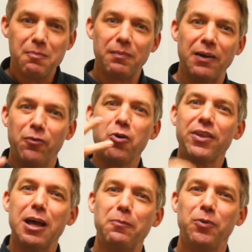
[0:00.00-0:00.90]
My
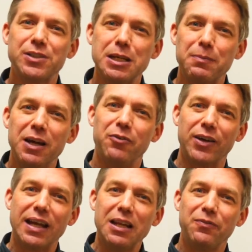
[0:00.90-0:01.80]
fourth helpful tip
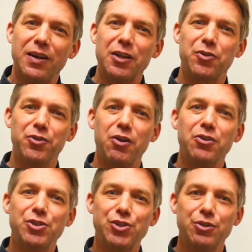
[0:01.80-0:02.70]
for getting funded through
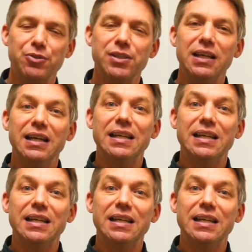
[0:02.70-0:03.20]
Donors Choose